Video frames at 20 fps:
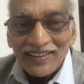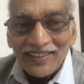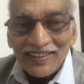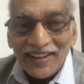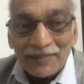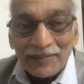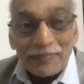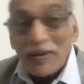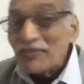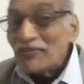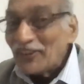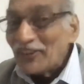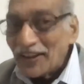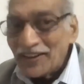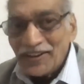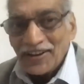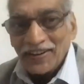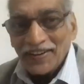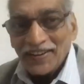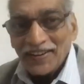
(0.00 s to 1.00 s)
It may
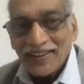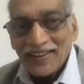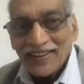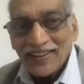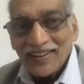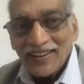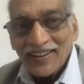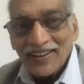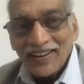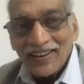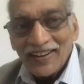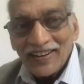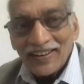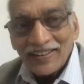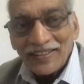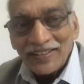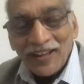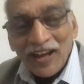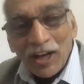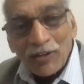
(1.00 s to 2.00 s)
vary.
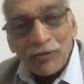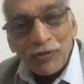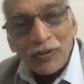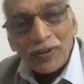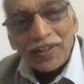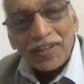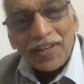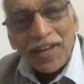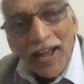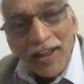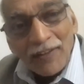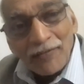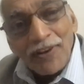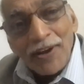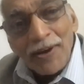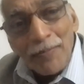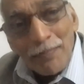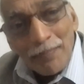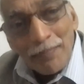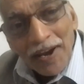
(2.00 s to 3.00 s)
Therefore, can
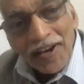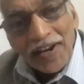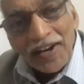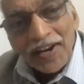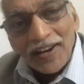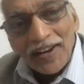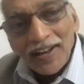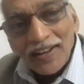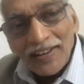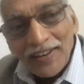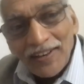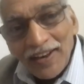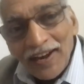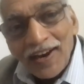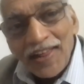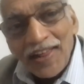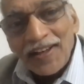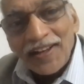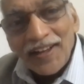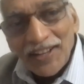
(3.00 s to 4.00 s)
we make
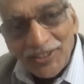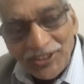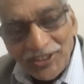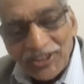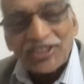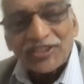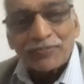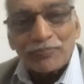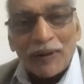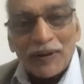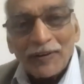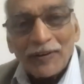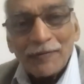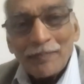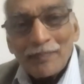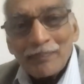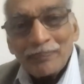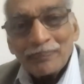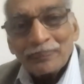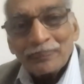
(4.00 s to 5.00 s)
learning
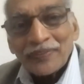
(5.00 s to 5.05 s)
assessment